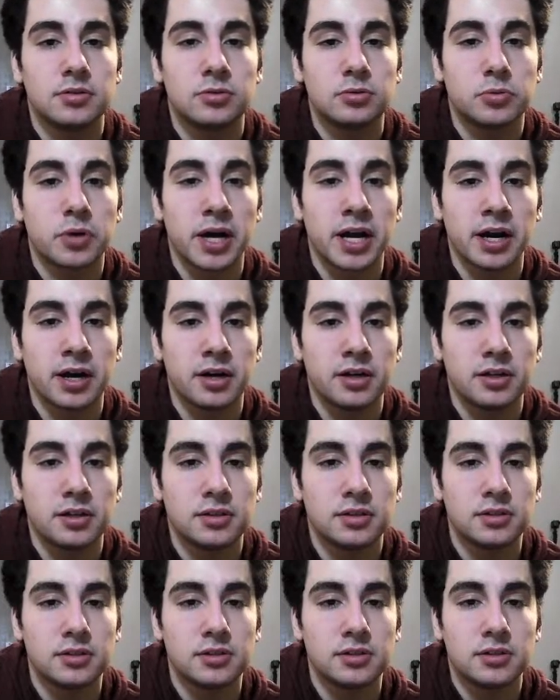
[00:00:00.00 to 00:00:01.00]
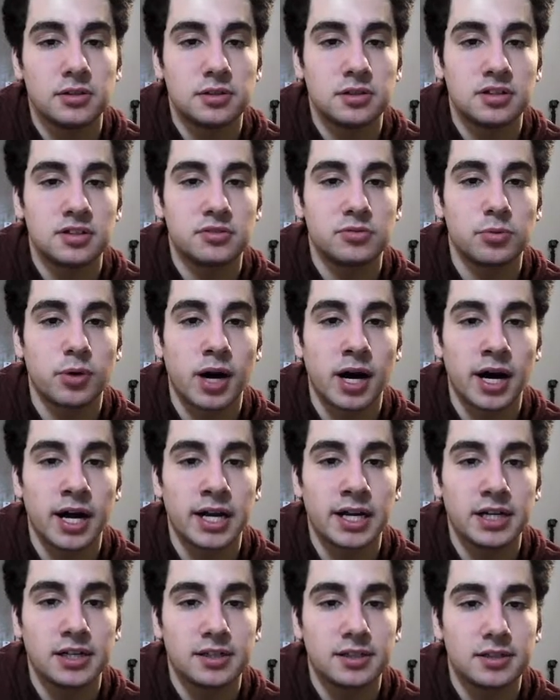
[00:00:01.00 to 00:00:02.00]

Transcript: where, why,